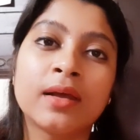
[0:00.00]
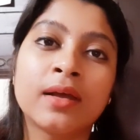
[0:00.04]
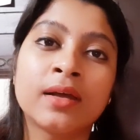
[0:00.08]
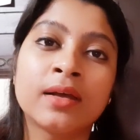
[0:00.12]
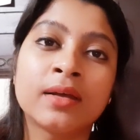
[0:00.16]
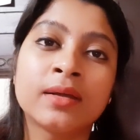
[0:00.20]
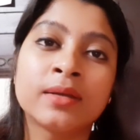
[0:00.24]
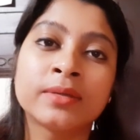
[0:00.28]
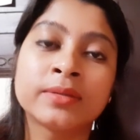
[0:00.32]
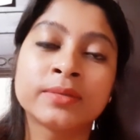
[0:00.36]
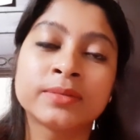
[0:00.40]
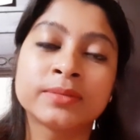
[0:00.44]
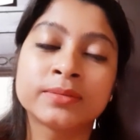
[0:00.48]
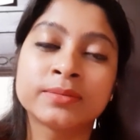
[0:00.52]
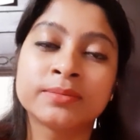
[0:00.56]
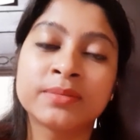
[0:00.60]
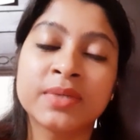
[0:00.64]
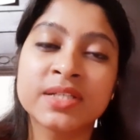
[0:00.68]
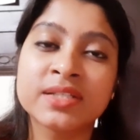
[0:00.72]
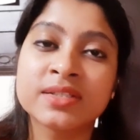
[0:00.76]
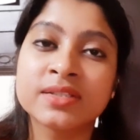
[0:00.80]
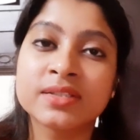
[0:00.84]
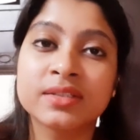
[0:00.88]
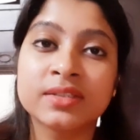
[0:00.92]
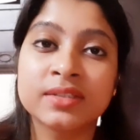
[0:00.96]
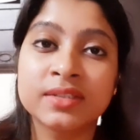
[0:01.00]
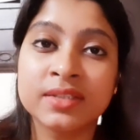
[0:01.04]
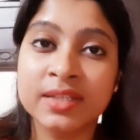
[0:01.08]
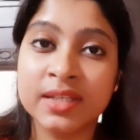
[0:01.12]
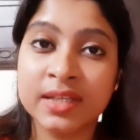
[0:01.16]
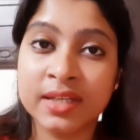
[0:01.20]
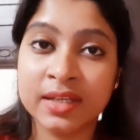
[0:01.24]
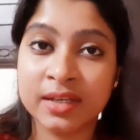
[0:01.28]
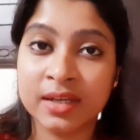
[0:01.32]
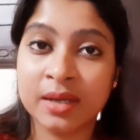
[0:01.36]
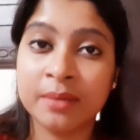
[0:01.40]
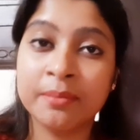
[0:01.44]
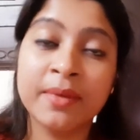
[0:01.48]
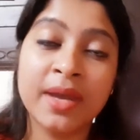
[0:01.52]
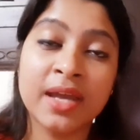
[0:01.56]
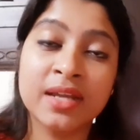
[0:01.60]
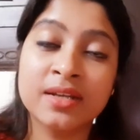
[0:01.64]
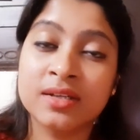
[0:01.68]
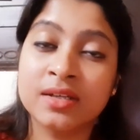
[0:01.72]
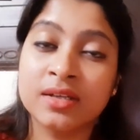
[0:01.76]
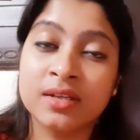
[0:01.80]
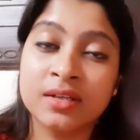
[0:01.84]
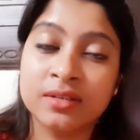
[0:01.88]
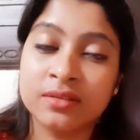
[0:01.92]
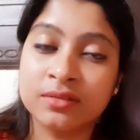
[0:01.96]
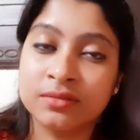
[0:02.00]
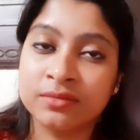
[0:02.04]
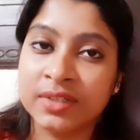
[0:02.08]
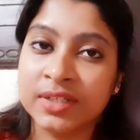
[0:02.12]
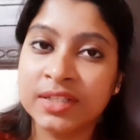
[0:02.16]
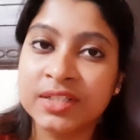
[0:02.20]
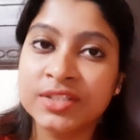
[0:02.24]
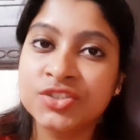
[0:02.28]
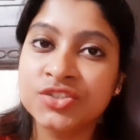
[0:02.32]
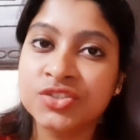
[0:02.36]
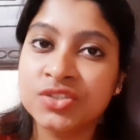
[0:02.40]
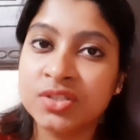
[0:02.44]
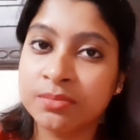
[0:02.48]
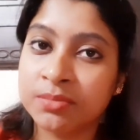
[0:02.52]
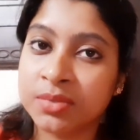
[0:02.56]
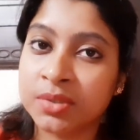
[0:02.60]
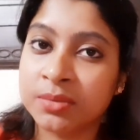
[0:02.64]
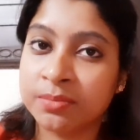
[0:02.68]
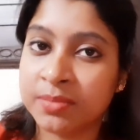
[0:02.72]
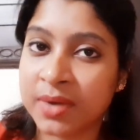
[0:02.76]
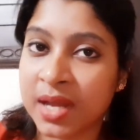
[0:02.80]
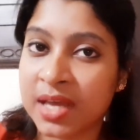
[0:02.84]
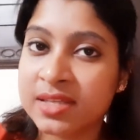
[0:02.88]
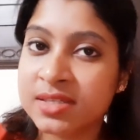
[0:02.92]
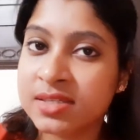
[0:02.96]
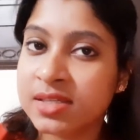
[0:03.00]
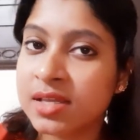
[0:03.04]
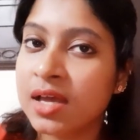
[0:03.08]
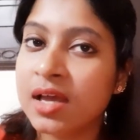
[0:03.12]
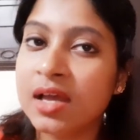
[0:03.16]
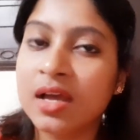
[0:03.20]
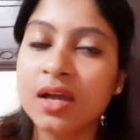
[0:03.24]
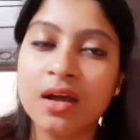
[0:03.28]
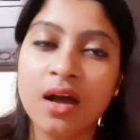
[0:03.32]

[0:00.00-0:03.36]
uh, but they come at a really cheaper price